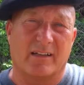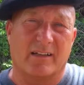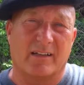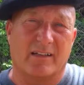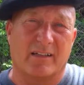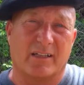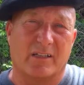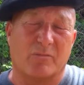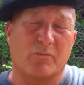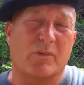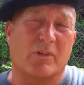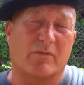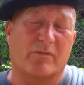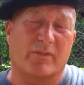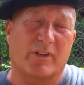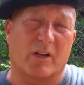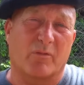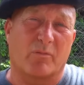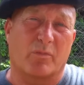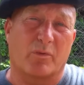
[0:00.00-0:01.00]
it will
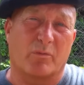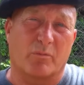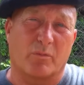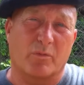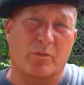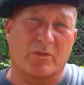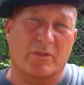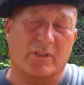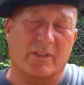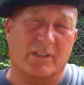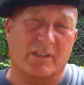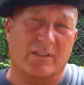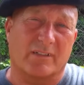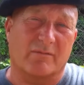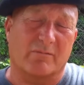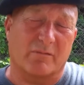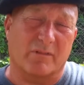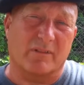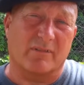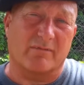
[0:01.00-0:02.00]
fill up with water and
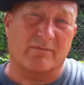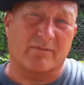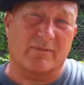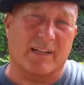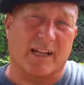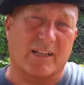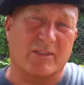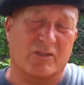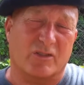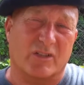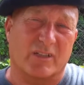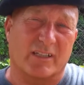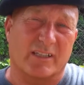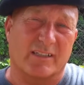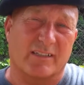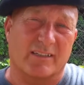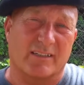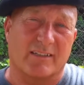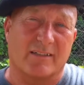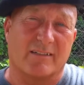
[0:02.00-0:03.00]
will actually,
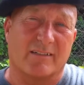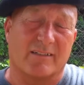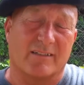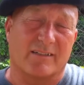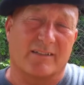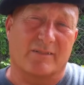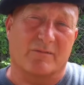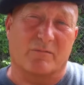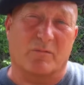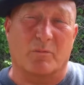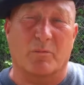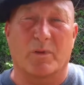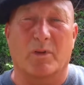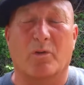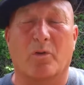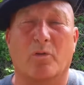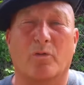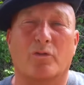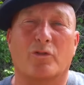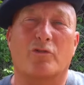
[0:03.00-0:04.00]
what we
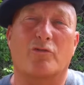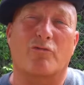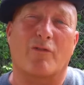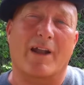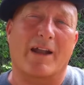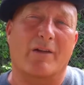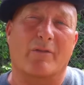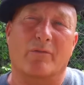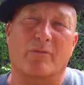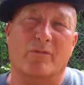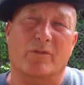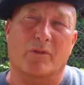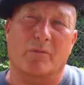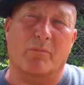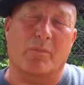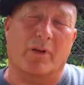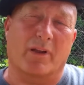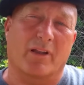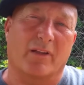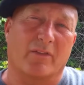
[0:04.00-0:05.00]
call, drown the
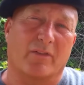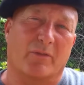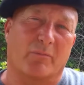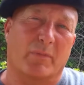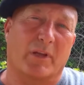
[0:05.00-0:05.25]
plant.